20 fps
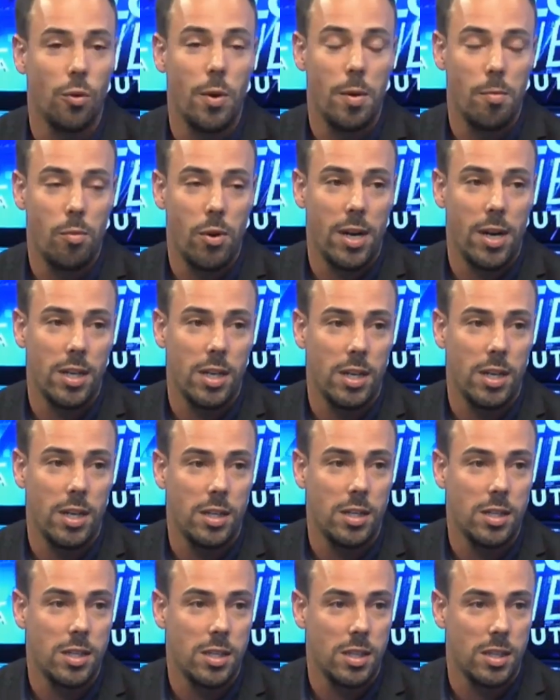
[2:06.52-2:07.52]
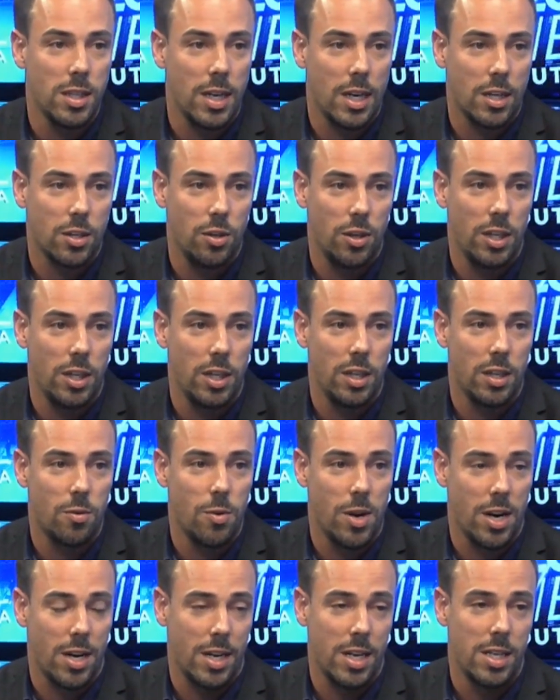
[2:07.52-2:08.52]
the rebrand is
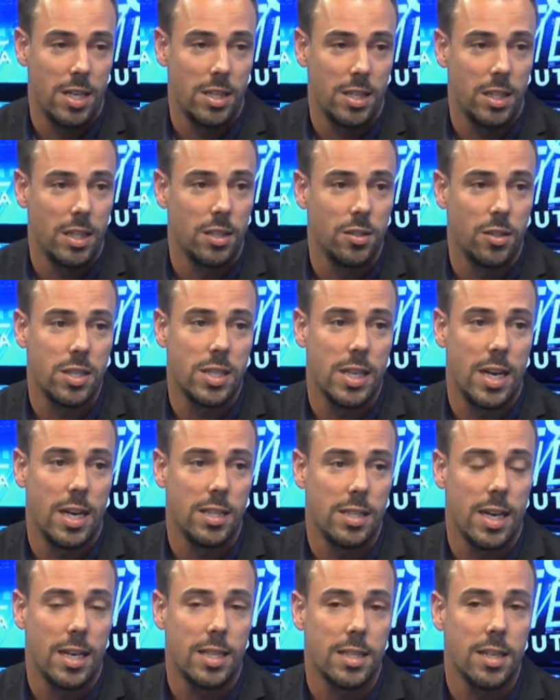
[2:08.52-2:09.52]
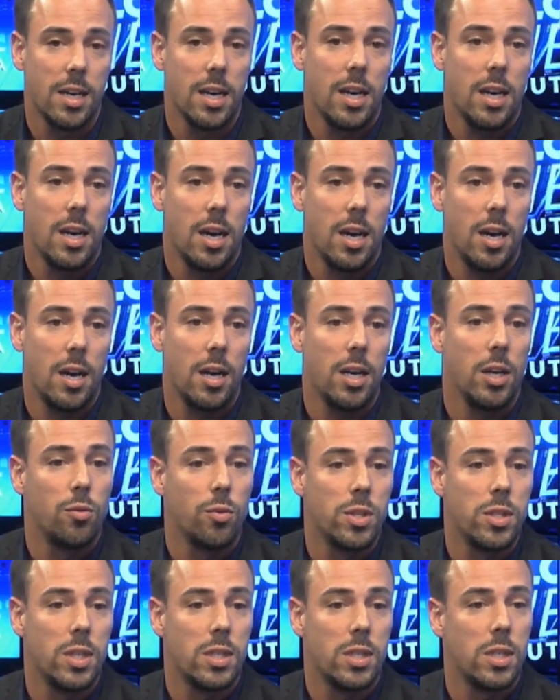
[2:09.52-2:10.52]
actually quite easy in the sense that
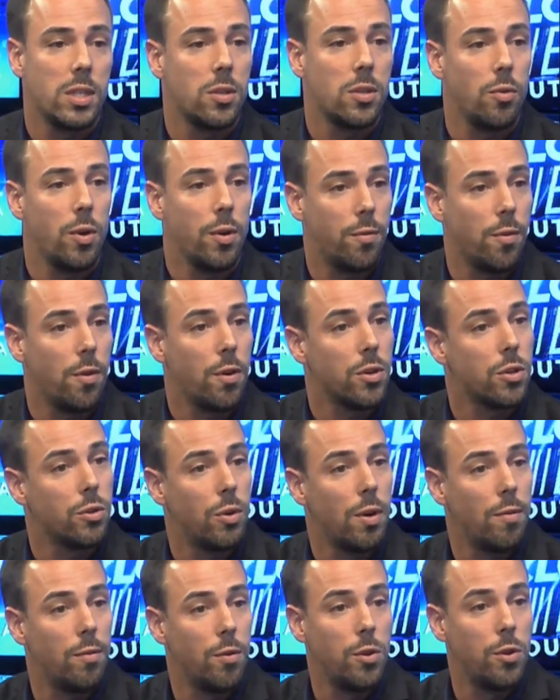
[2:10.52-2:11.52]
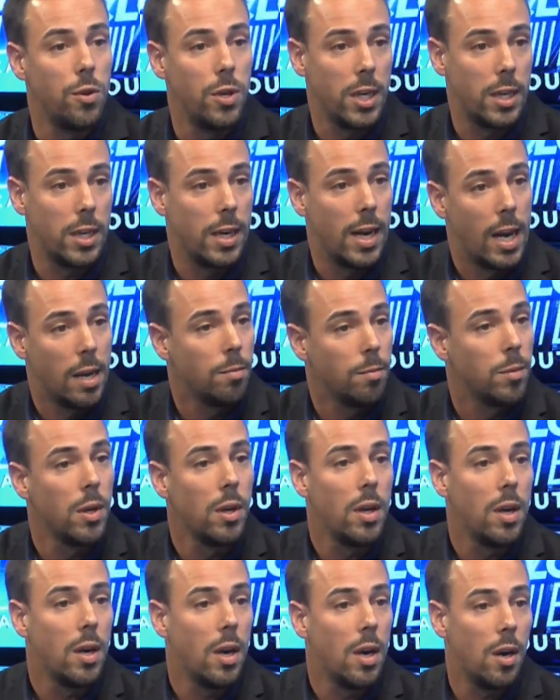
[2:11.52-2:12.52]
it was necessary for us to have a unique
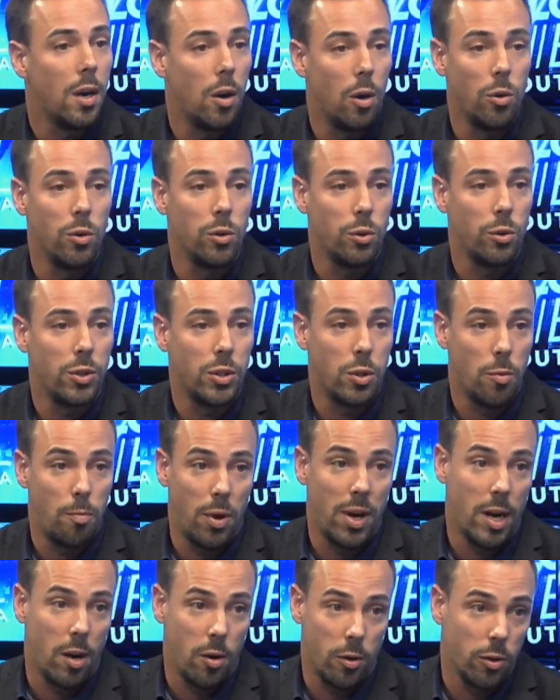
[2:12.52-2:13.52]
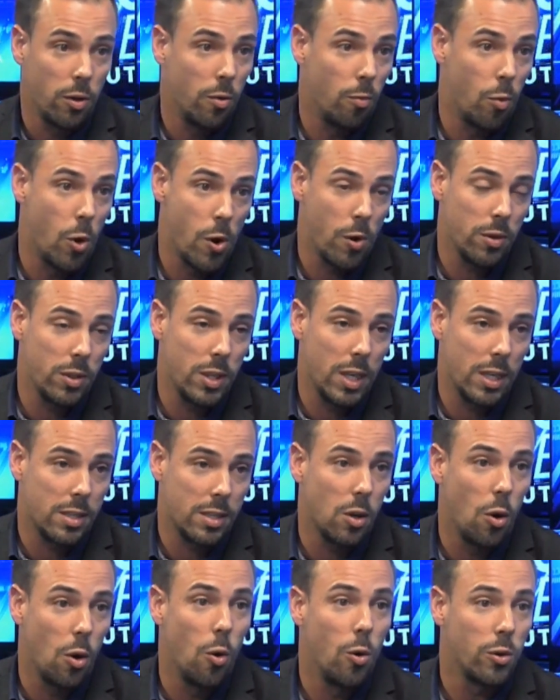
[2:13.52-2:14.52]
name. Ozow is a play on the word
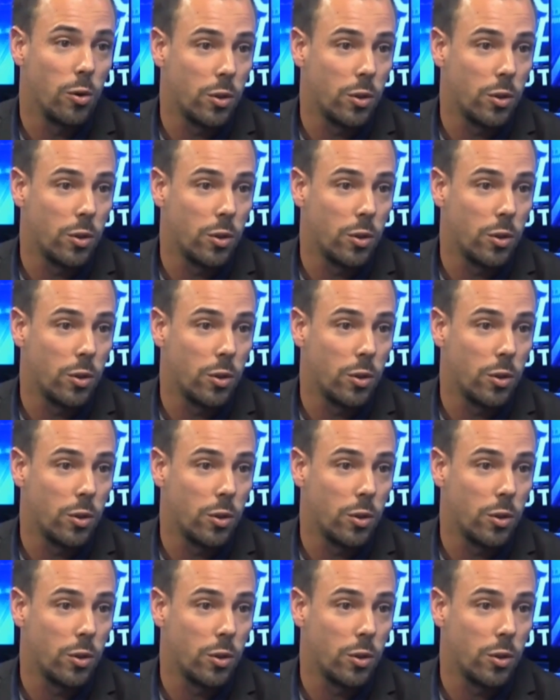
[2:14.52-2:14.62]
that's